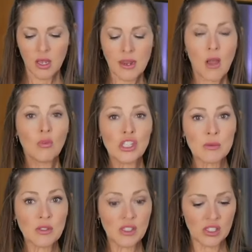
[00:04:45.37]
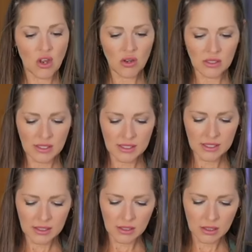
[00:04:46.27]
Now, we're just supposed to toss
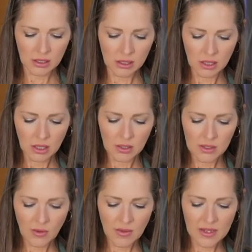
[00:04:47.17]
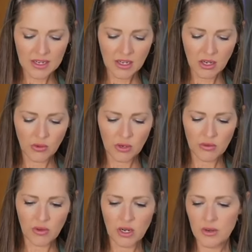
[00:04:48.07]
these so that they get coated,
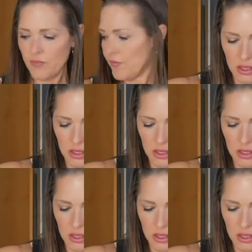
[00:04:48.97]
right?